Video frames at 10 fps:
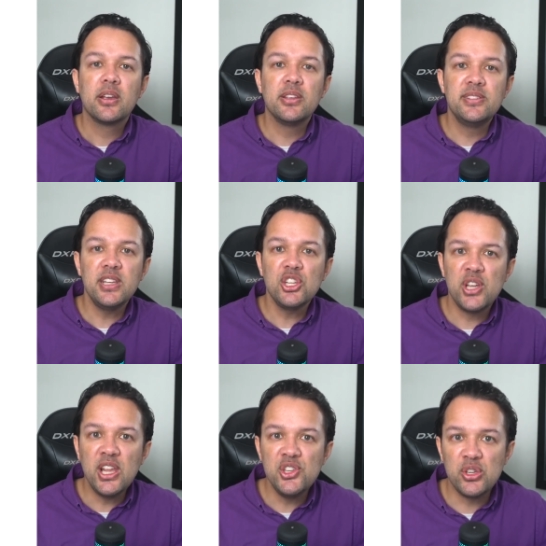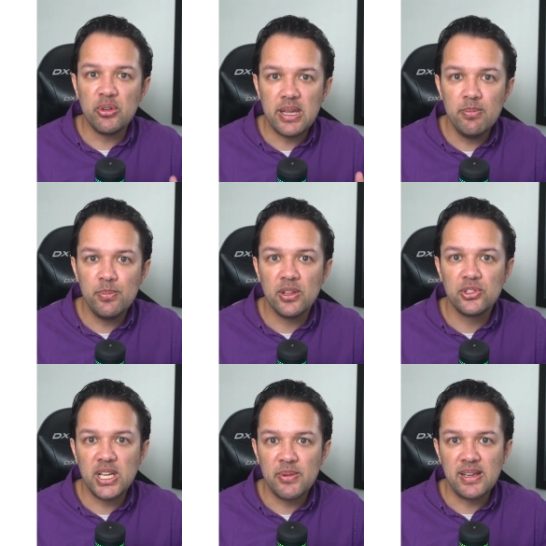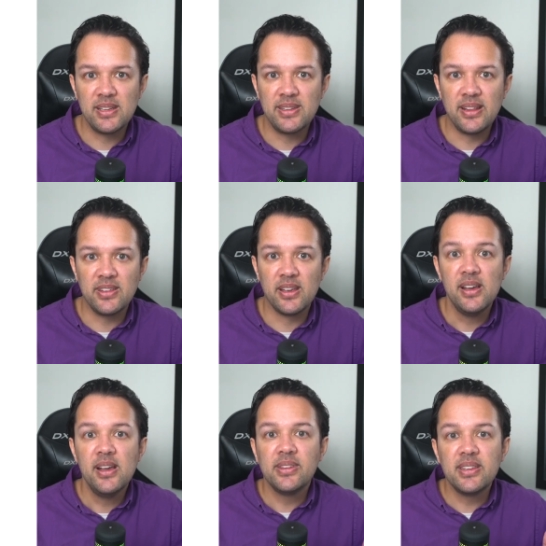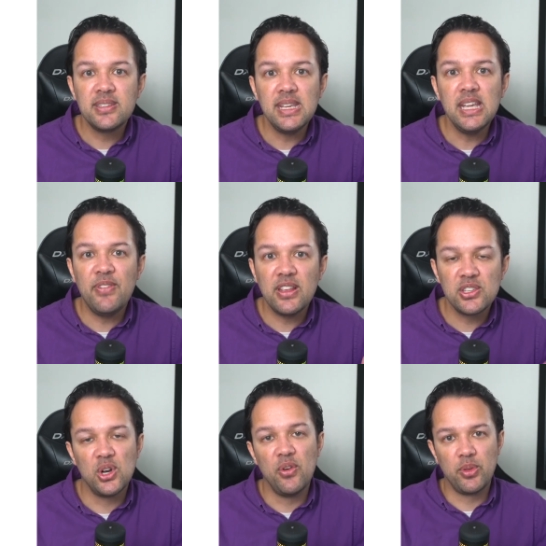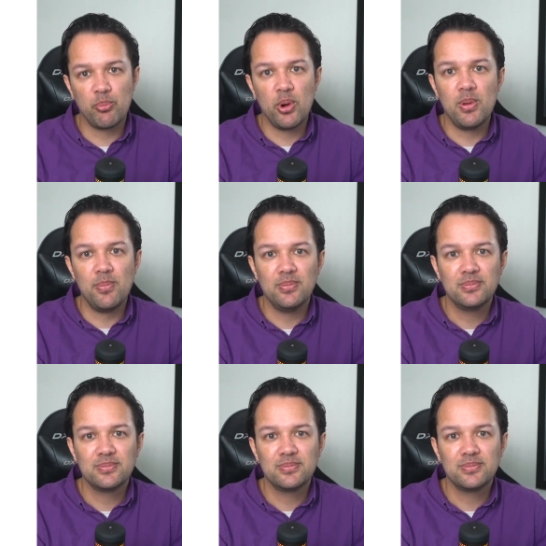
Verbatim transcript: Consider changing your input generated data to see if that solved the problem.